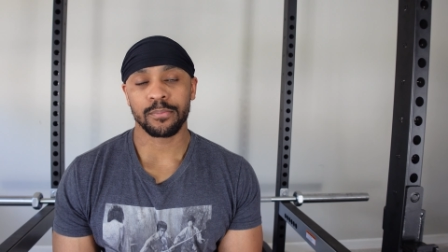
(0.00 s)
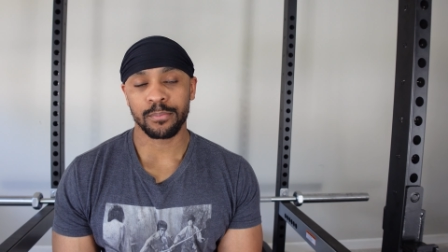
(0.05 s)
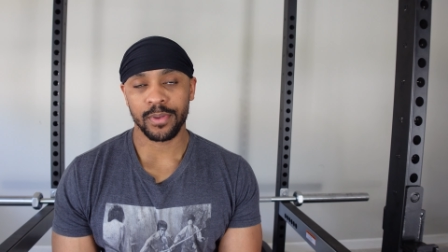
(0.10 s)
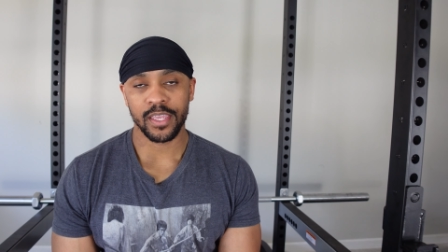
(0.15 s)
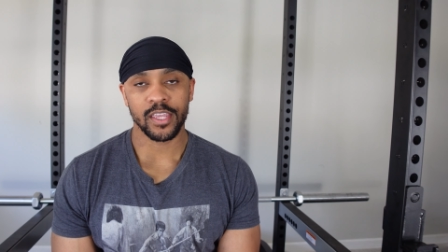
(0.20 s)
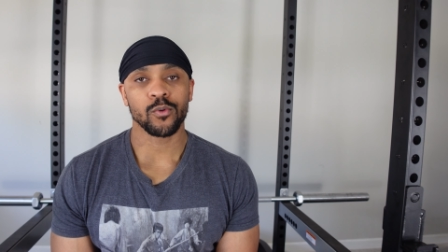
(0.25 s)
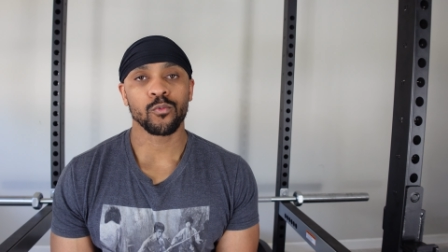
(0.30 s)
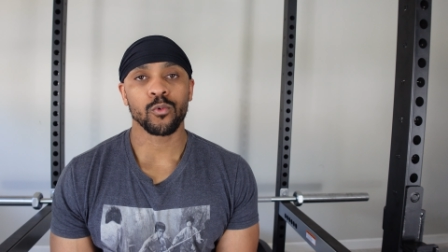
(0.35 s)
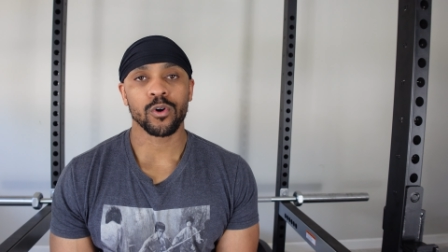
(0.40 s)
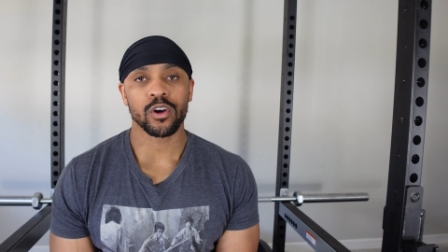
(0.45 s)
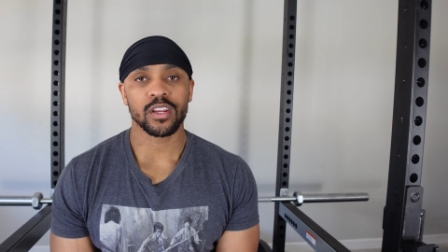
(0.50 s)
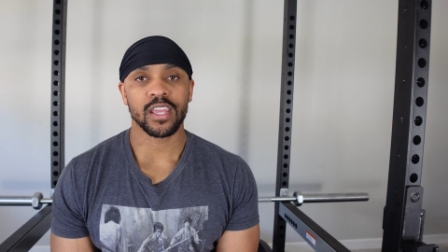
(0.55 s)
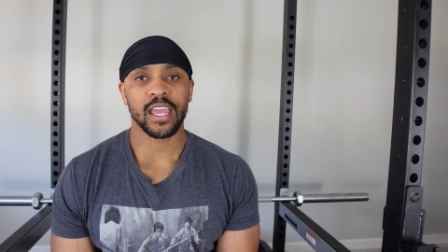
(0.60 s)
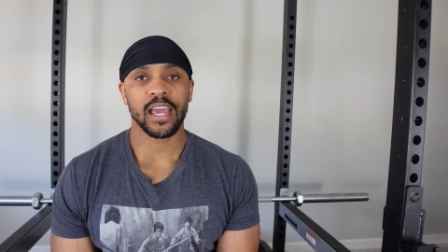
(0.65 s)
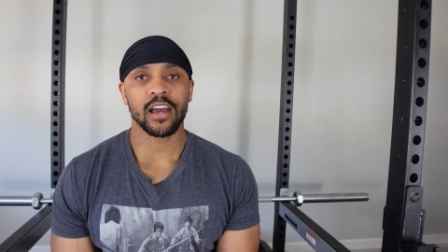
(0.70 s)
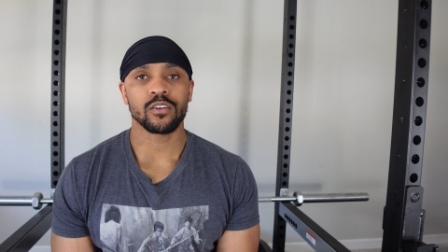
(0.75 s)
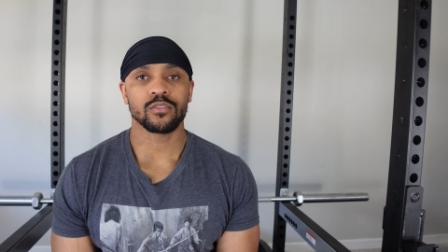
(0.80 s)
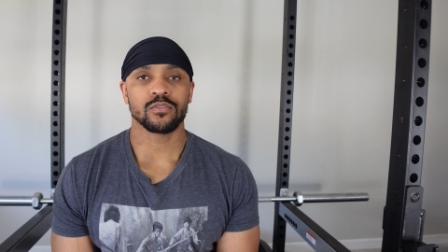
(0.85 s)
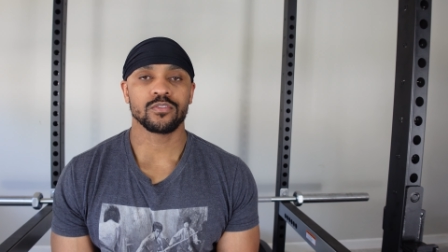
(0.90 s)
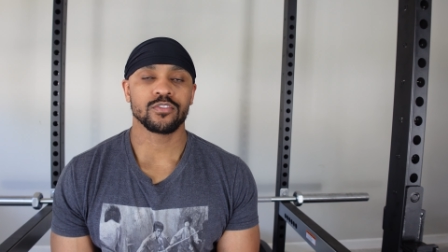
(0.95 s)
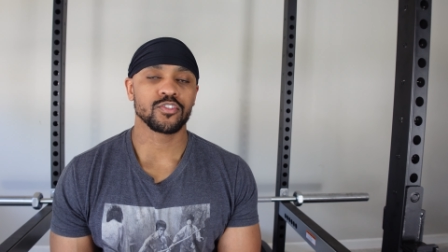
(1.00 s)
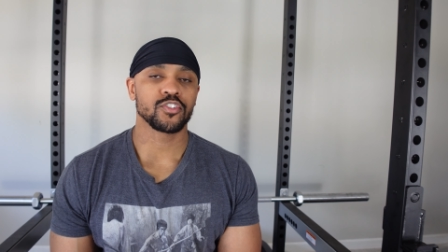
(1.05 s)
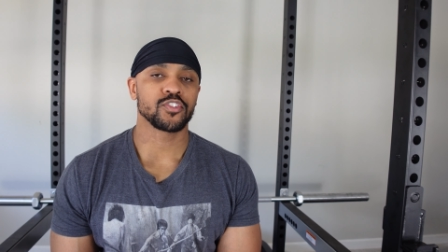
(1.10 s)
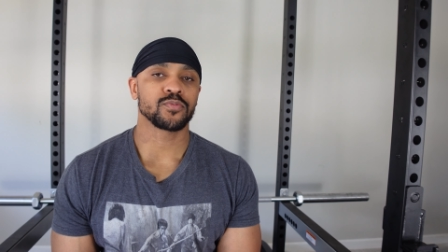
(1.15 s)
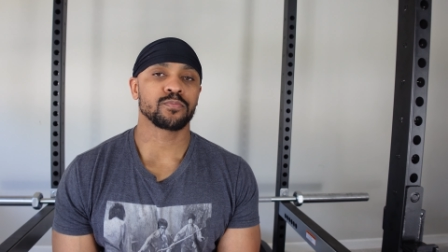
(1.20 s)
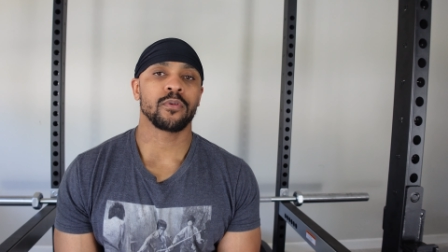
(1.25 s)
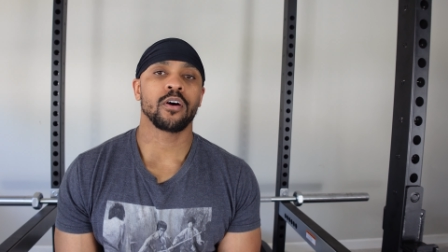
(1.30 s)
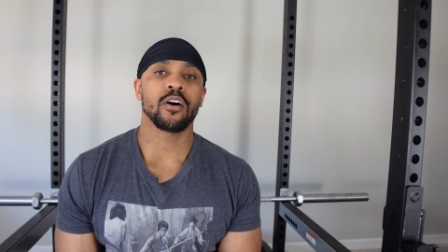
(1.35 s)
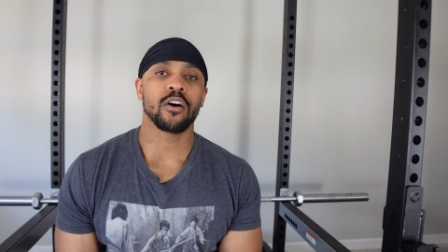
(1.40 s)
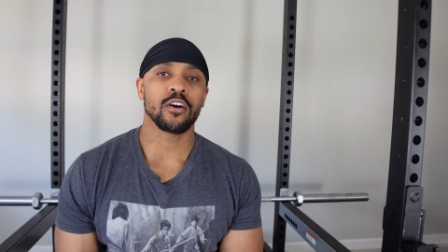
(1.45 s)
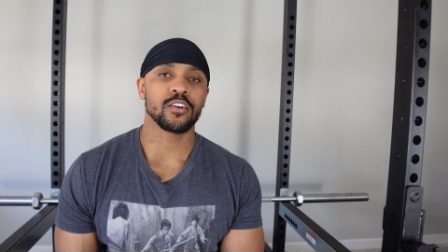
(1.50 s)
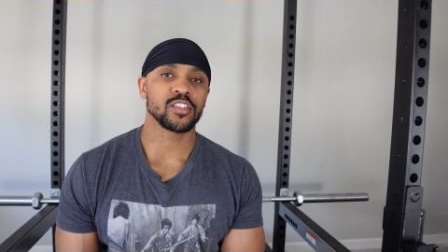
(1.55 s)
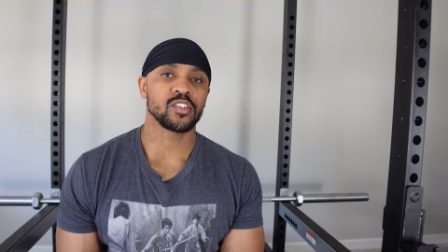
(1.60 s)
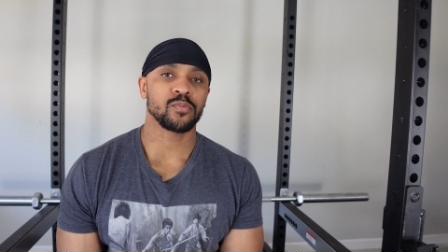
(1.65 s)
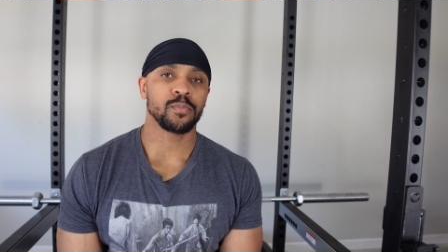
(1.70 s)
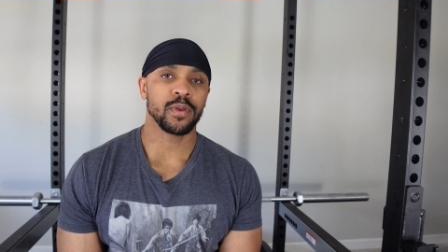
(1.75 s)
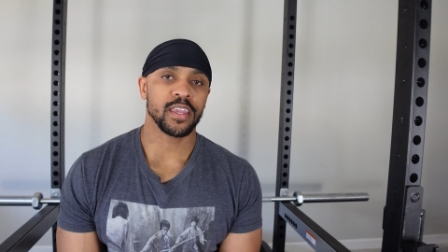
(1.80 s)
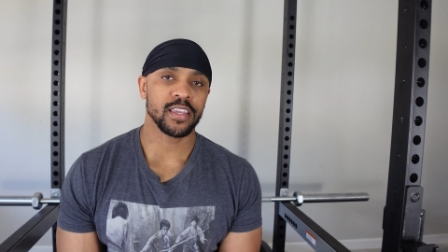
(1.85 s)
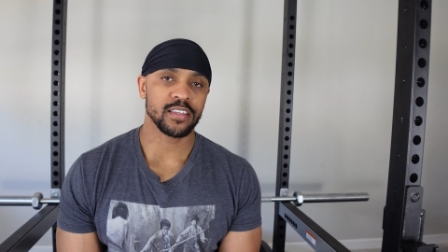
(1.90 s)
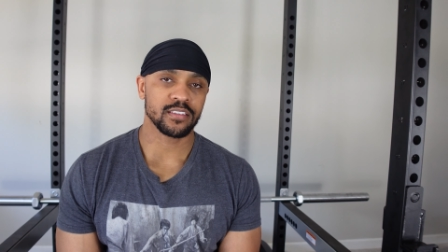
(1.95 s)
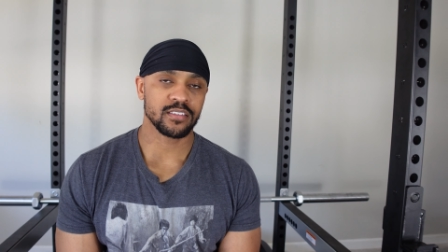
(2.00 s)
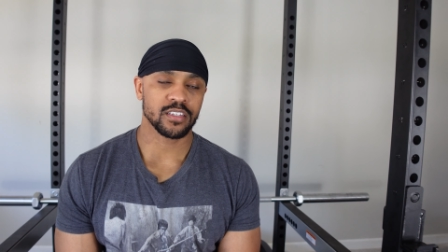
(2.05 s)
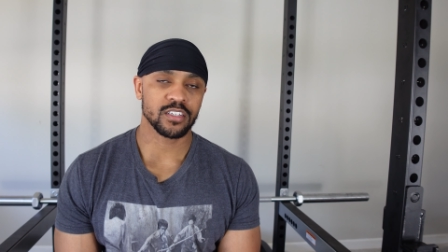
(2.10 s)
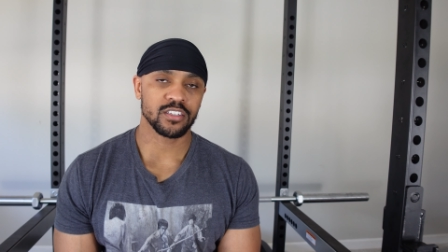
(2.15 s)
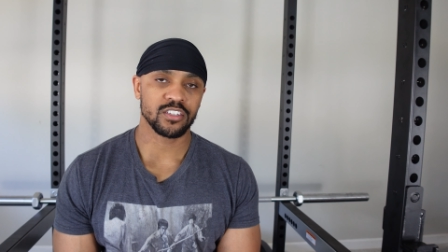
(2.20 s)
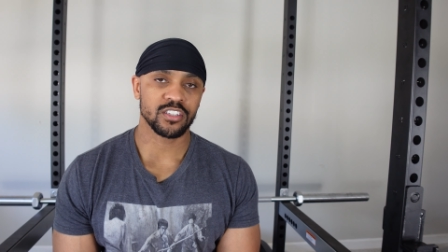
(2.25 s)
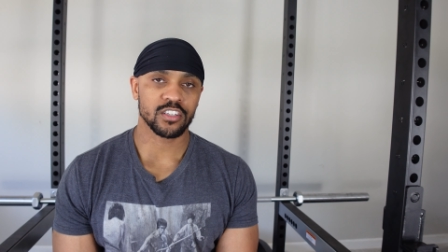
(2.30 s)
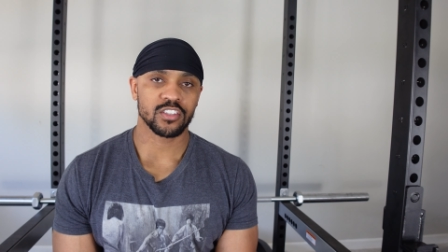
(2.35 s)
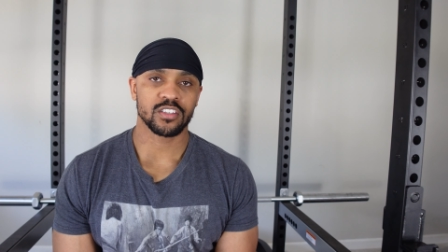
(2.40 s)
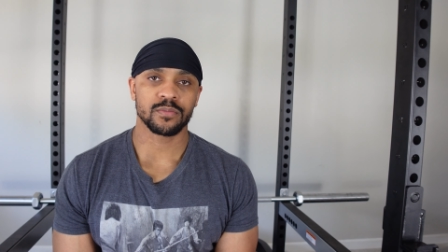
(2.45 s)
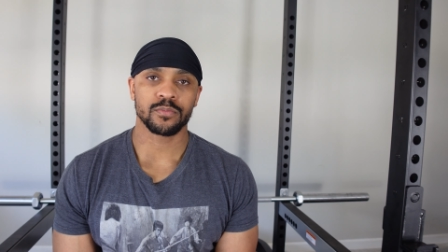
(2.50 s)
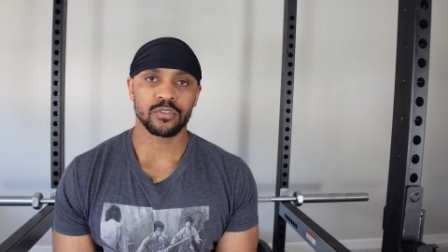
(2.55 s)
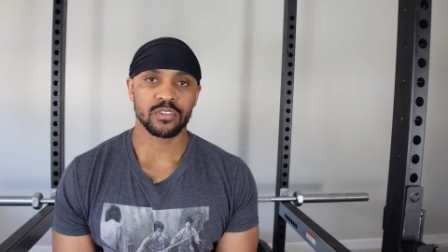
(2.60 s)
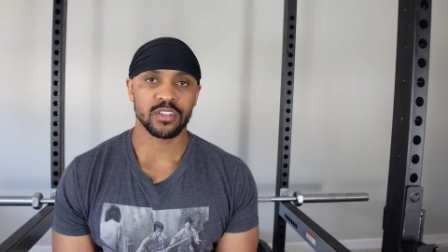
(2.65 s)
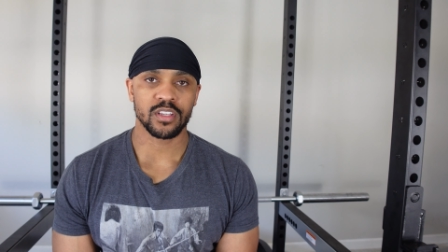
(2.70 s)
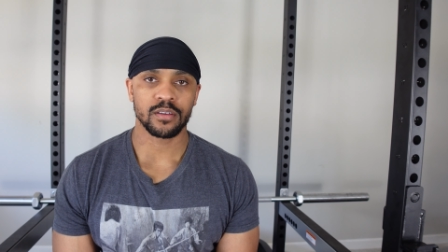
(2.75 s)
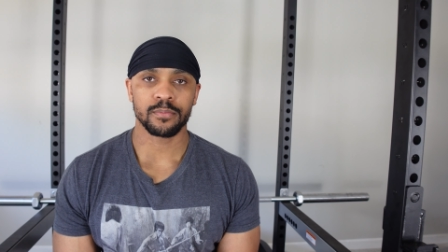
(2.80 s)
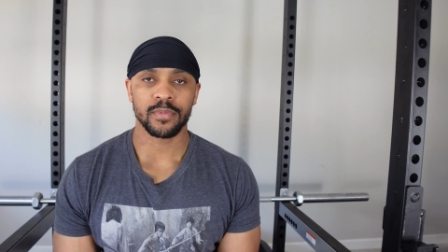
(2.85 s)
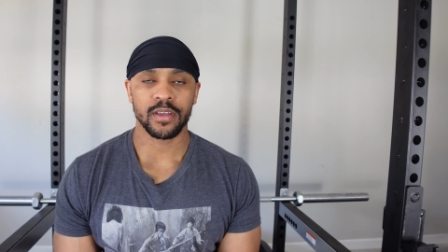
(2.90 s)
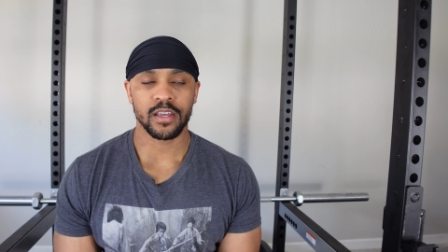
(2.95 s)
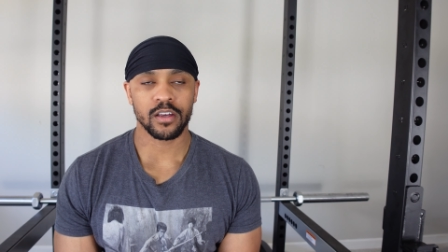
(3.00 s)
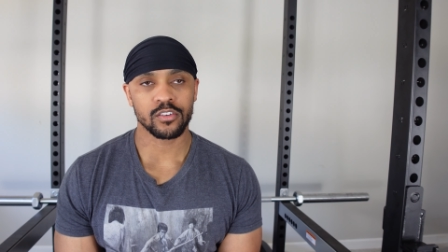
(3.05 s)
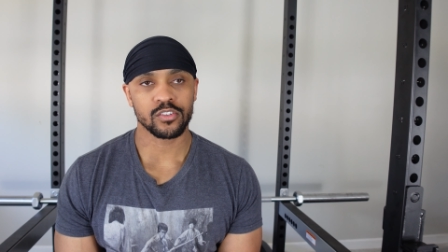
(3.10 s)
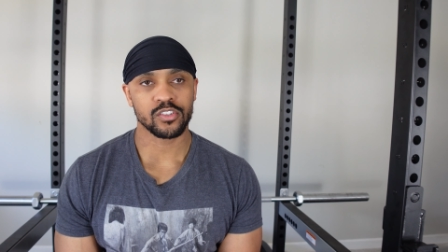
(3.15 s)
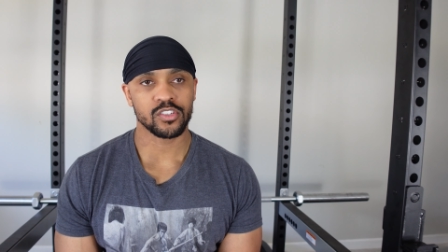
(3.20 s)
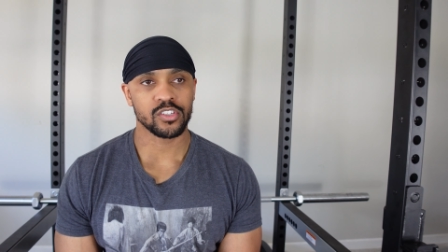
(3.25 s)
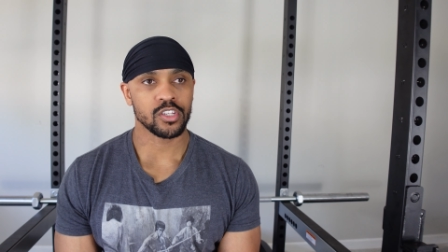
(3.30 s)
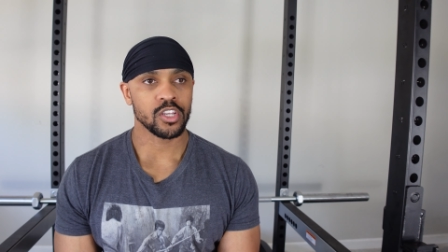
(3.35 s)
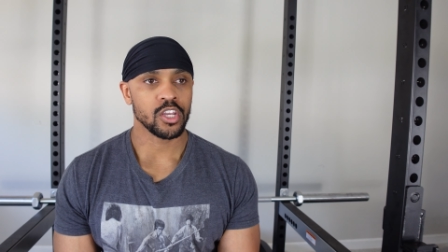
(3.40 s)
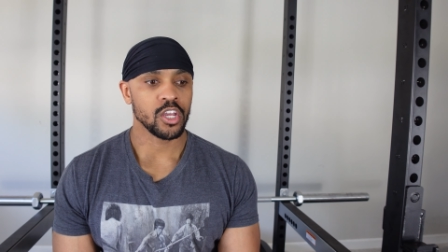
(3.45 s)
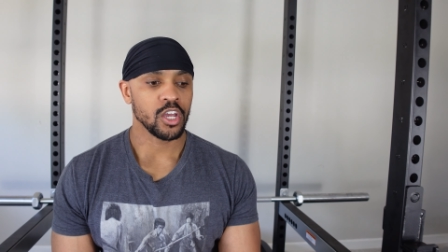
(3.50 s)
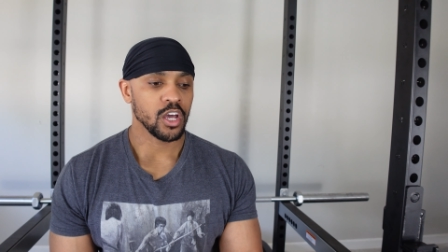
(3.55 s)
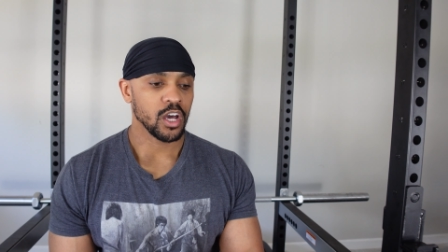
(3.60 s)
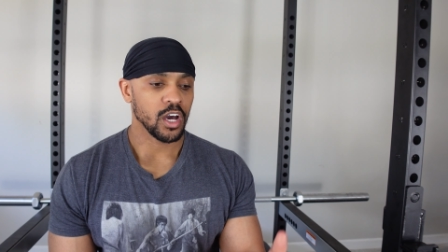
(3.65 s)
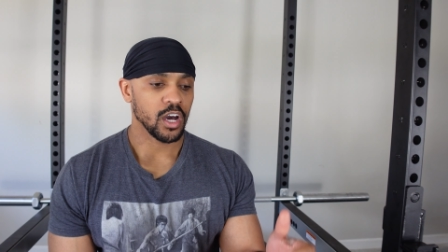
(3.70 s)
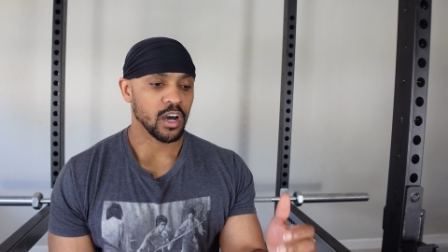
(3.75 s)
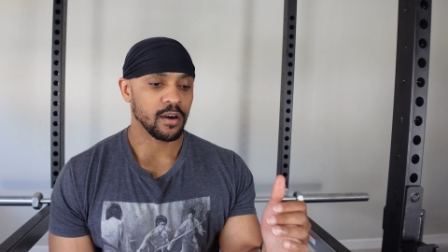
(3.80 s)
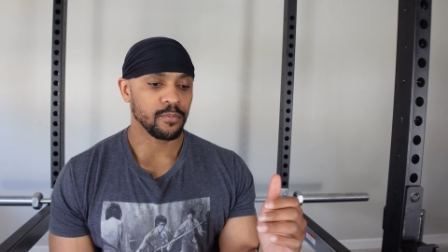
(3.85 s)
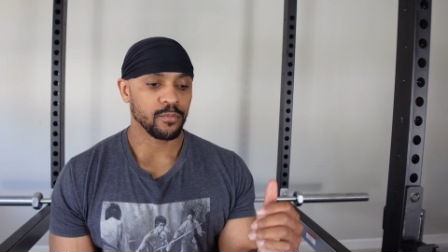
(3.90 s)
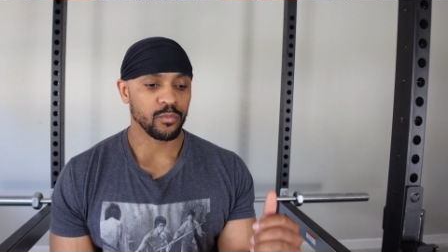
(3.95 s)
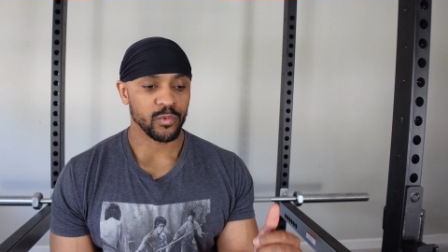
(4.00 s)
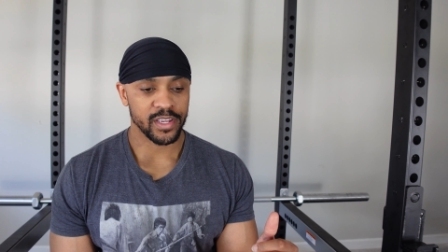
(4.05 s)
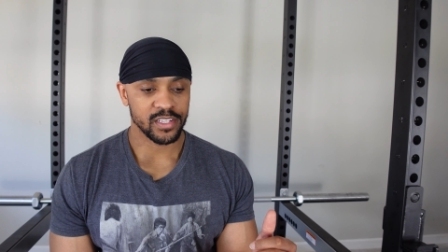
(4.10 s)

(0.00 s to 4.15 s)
the big workout, small space adjustable dumbbells um,